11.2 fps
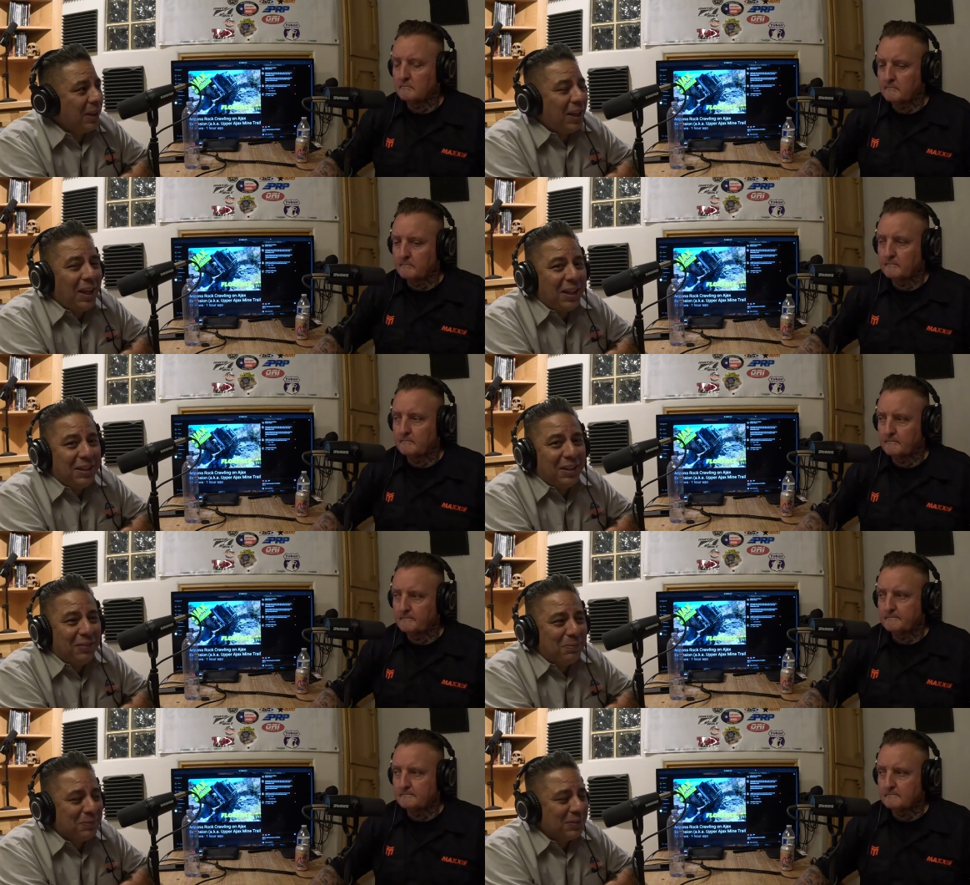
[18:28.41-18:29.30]
Speaker 1: Like, I had to
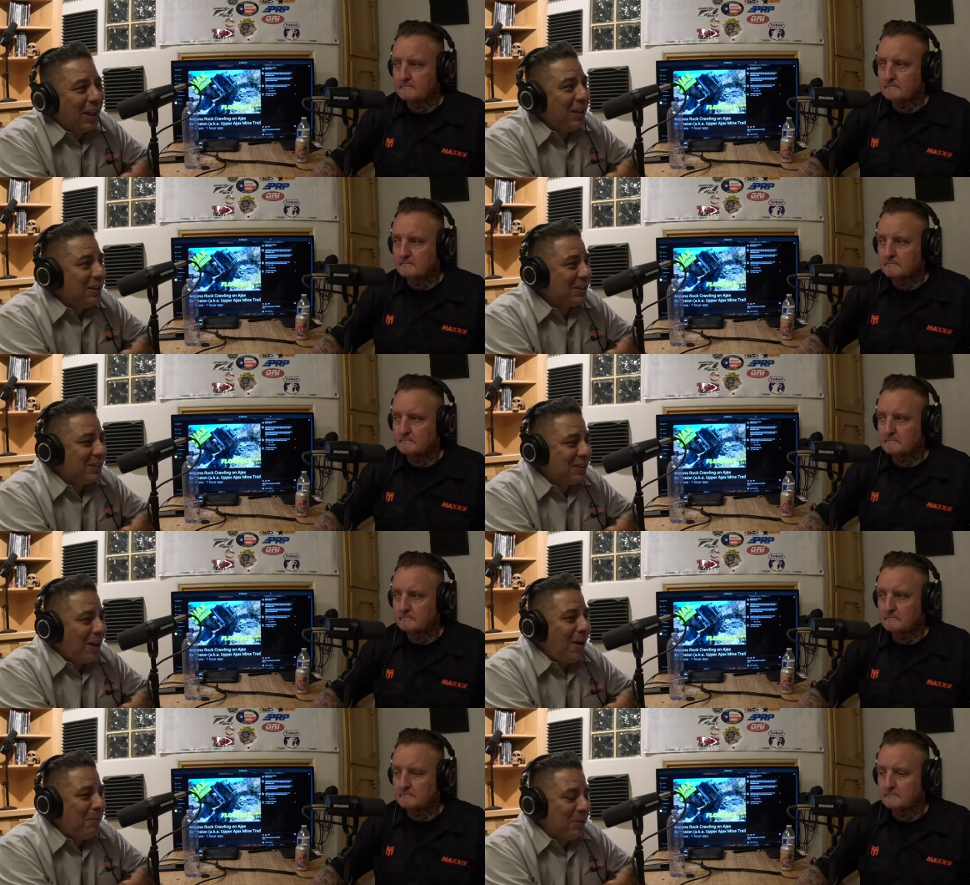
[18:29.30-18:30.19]
have, I had to
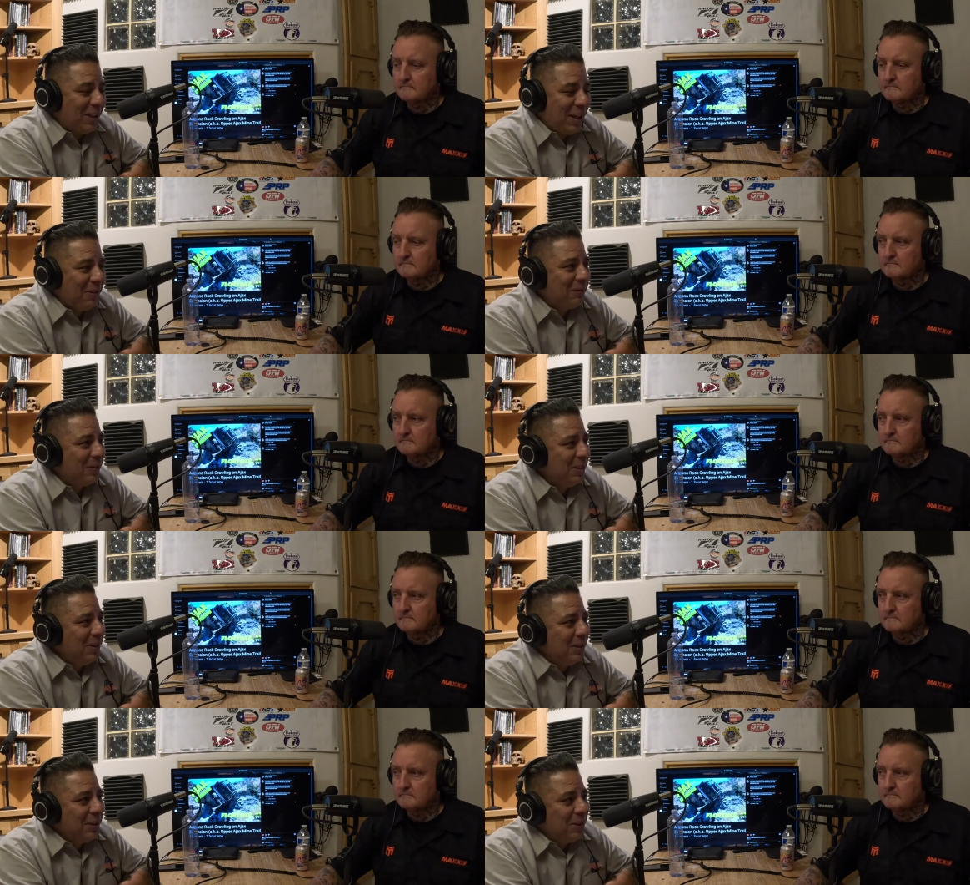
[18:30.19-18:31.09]
stop and have
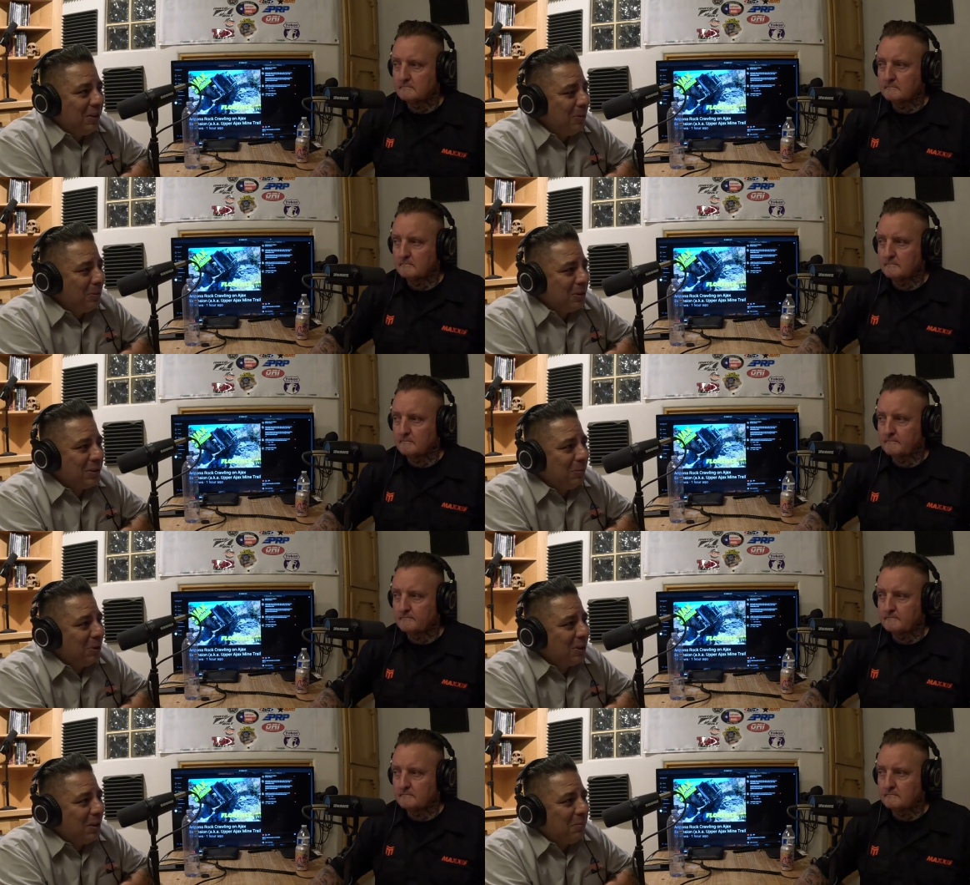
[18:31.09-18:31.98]
you or
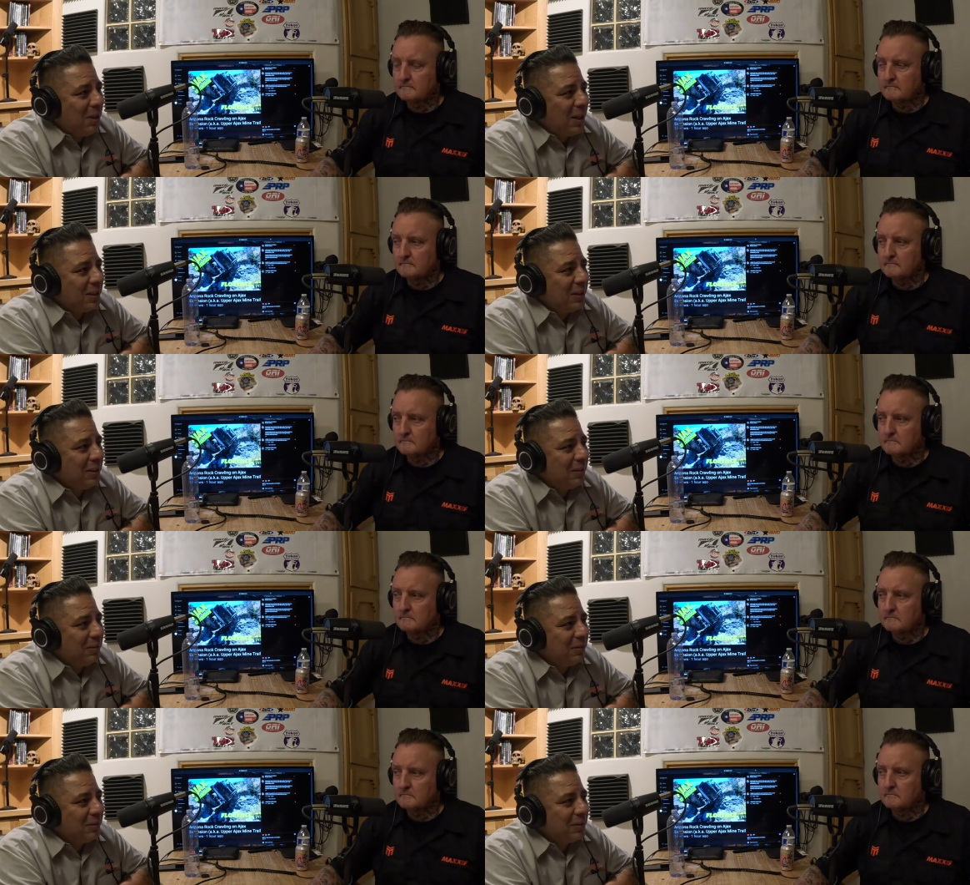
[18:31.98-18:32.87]
someone come back
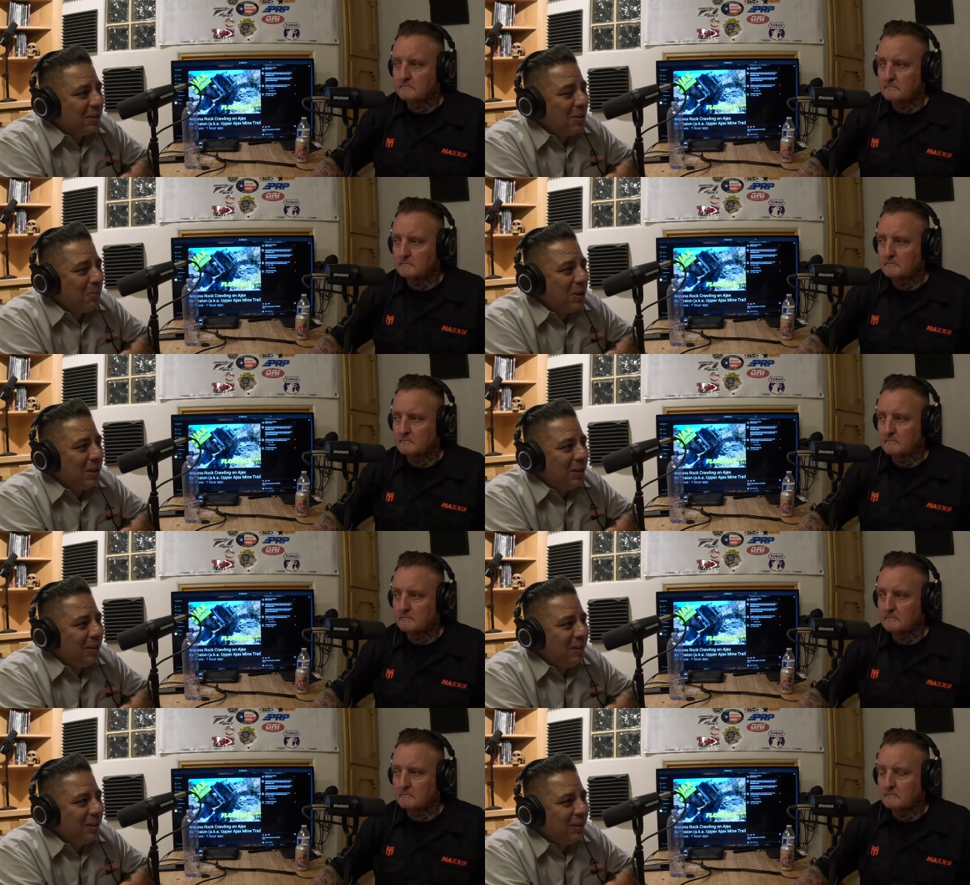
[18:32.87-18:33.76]
and tell me